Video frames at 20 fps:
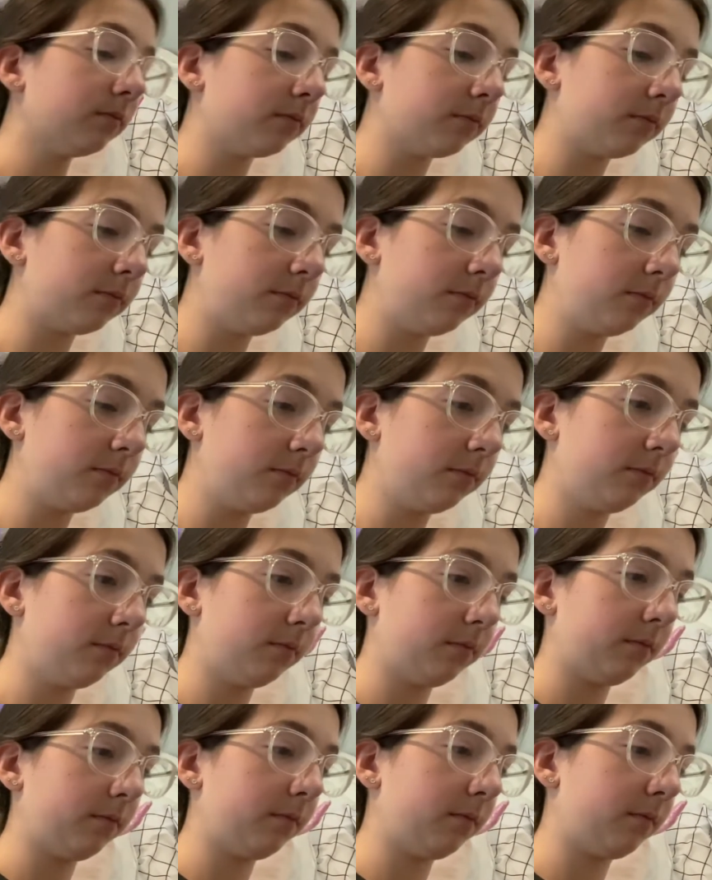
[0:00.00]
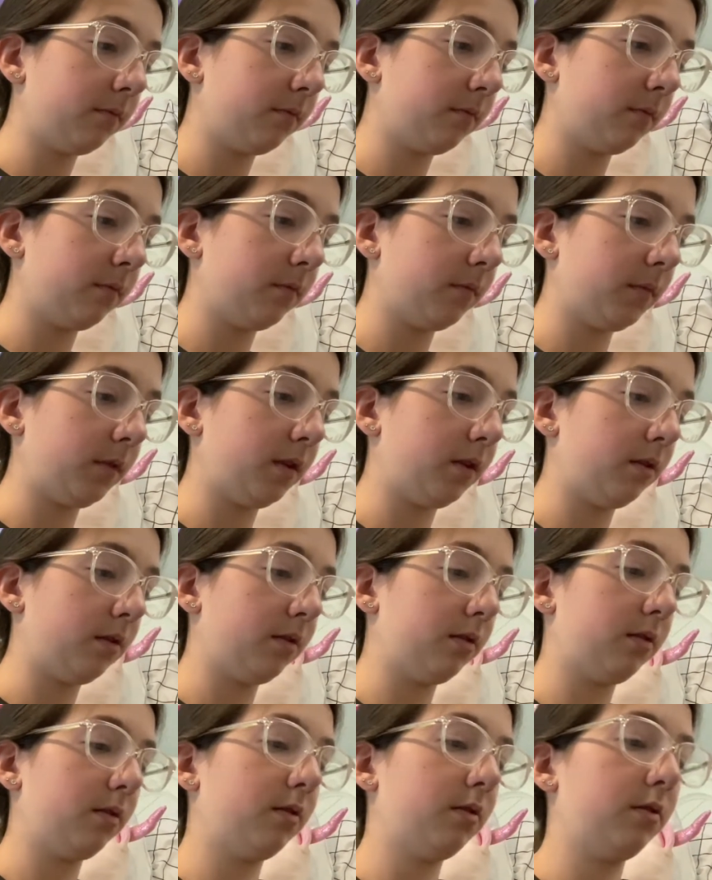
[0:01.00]

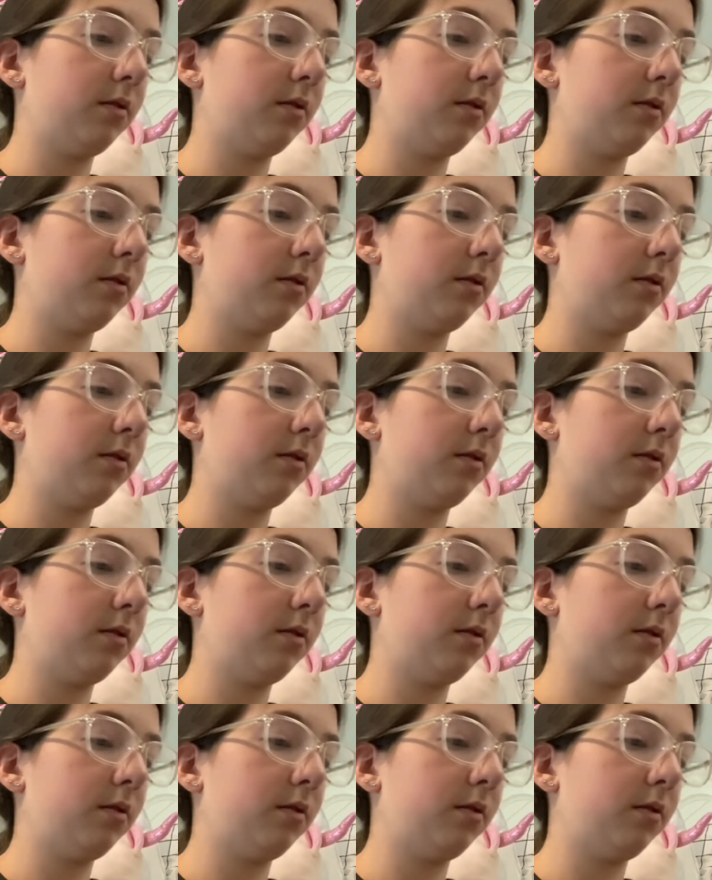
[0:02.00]
Nobody speaks.